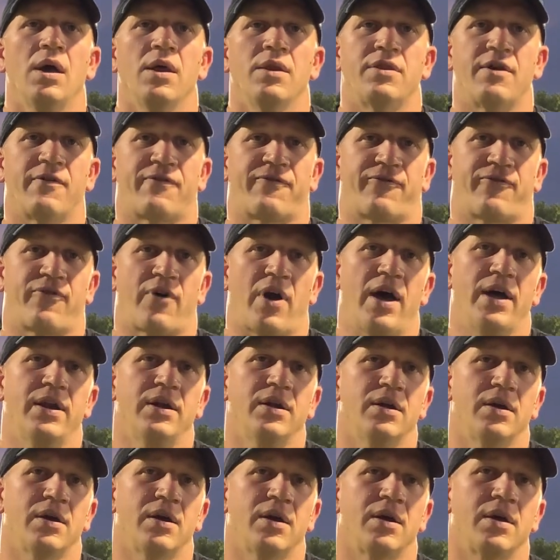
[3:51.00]
The
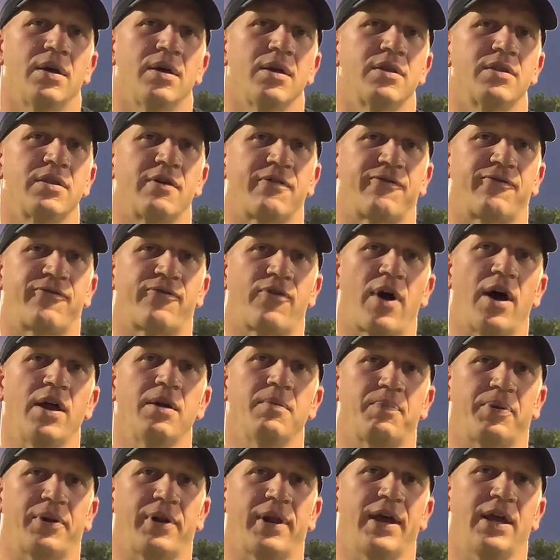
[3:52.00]
front
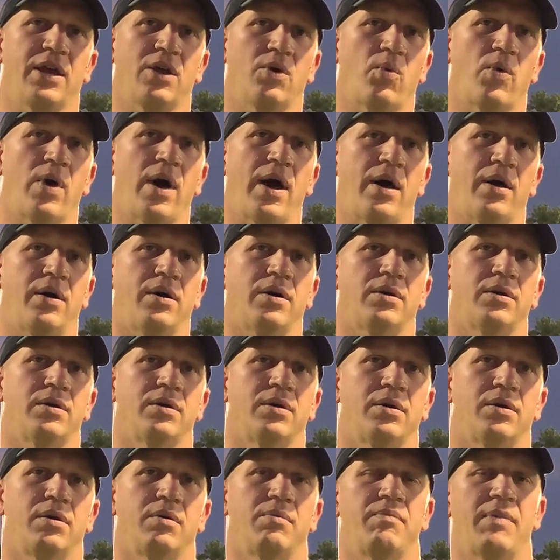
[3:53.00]
playing well
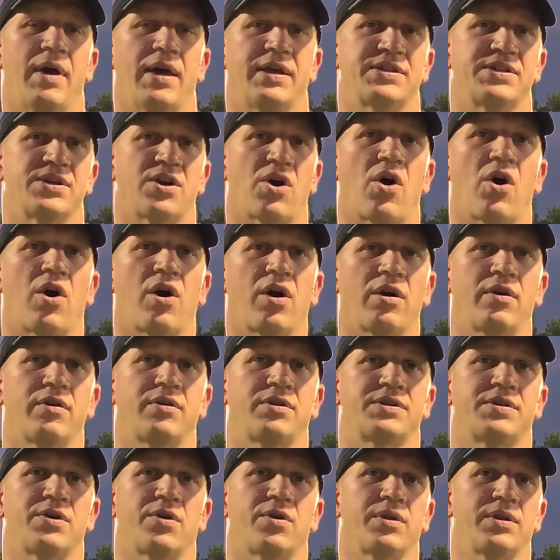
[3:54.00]
makes it hard
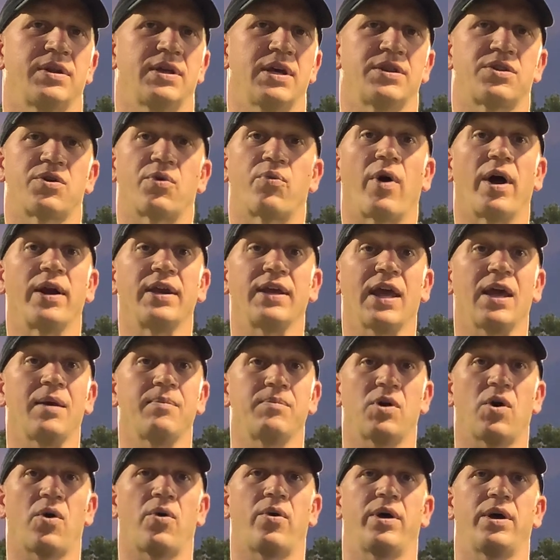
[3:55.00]
to get the run
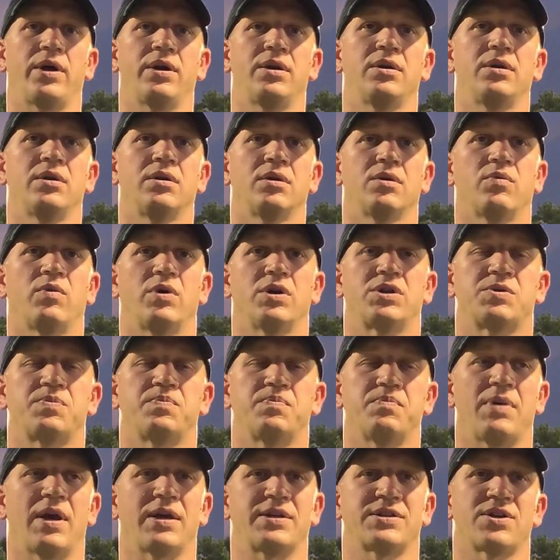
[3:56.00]
game going, which
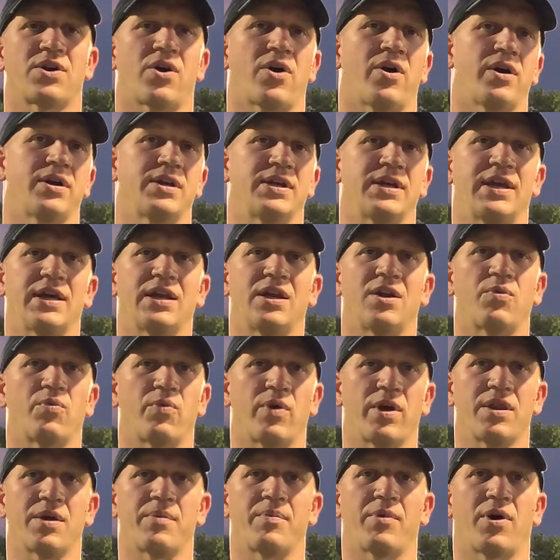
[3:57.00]
makes it hard to get in
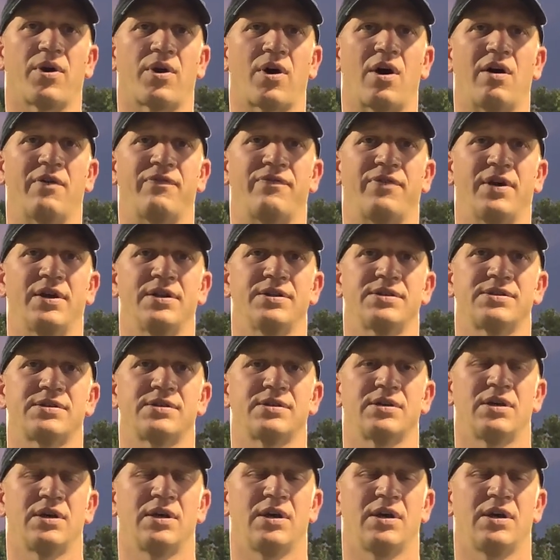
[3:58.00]
rhythm on offense.